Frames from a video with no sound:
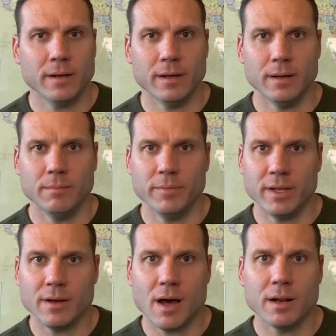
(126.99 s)
Um, the
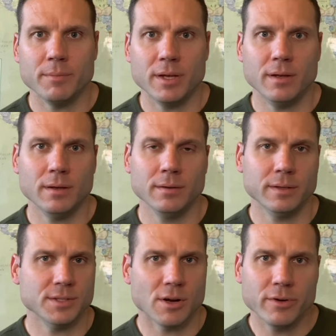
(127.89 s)
economy
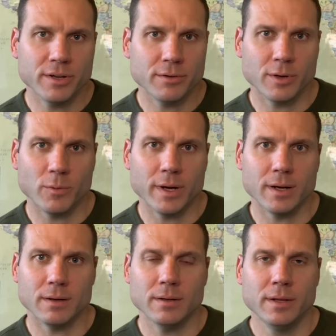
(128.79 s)
is already doing
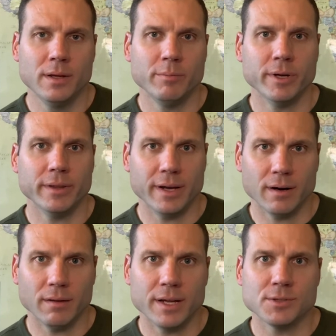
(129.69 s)
well, but the
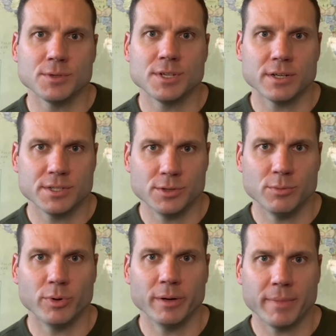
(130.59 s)
airlines will start to
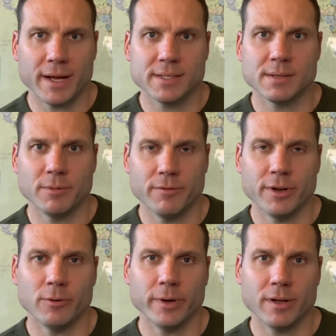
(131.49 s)
bring back some of
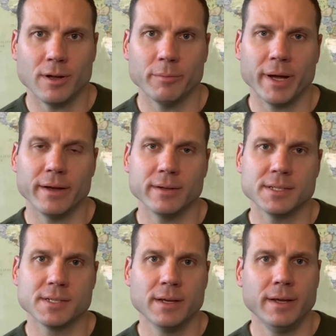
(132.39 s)
their recalled
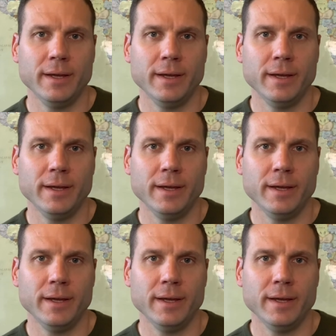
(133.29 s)
pilots,